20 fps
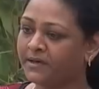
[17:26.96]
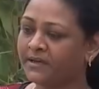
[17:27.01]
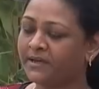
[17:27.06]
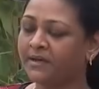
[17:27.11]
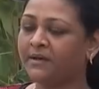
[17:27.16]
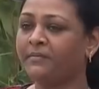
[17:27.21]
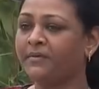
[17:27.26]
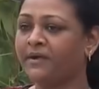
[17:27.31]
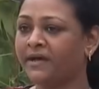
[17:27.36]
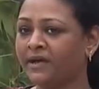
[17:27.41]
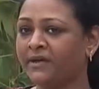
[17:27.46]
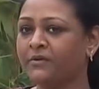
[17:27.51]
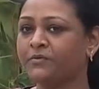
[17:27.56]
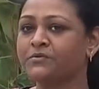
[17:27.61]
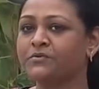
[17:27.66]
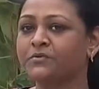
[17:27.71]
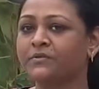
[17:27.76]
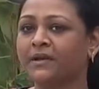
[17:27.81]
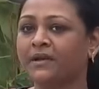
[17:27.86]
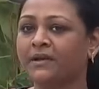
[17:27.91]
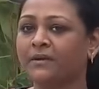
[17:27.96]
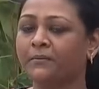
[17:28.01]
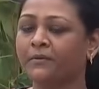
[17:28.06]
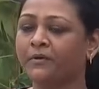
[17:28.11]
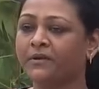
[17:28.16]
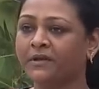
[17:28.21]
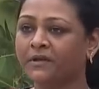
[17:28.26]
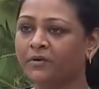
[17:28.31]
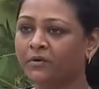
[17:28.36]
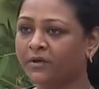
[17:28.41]
and tell me, I used to tell
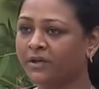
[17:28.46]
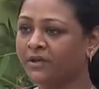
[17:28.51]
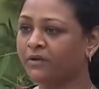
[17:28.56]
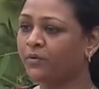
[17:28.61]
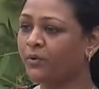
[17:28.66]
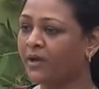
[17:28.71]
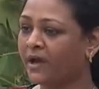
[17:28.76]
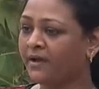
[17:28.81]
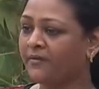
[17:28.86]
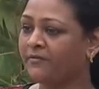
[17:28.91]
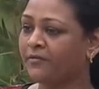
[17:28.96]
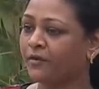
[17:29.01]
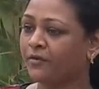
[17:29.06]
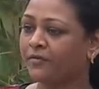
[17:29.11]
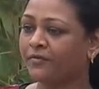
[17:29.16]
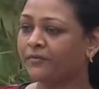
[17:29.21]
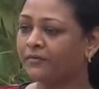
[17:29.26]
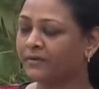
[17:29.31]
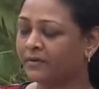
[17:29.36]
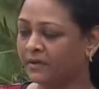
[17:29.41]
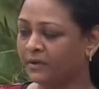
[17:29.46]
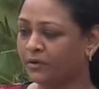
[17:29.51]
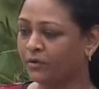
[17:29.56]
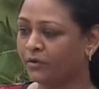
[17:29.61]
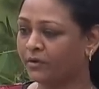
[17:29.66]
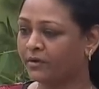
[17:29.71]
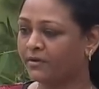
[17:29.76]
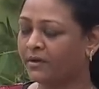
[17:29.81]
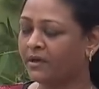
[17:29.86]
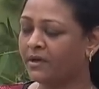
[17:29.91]
them one thing, okay, you have
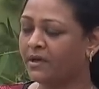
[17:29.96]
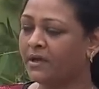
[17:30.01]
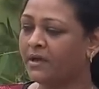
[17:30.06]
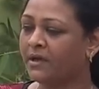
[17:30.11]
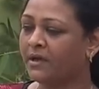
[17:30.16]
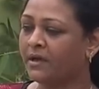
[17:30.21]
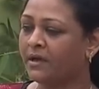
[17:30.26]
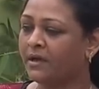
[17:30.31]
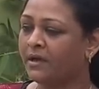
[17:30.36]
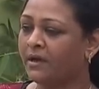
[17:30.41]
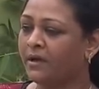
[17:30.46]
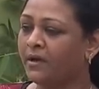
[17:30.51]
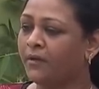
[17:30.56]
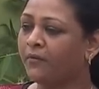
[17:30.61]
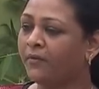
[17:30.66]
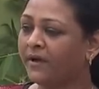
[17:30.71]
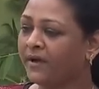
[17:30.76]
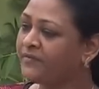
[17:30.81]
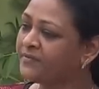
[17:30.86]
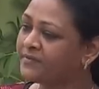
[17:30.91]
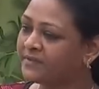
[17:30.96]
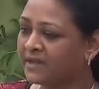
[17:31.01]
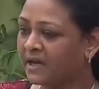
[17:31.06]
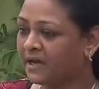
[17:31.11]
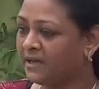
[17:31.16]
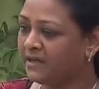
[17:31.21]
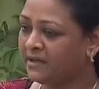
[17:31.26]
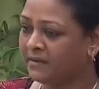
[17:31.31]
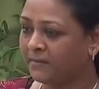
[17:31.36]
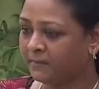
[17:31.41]
your wife
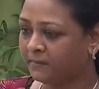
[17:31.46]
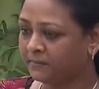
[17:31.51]
Tali.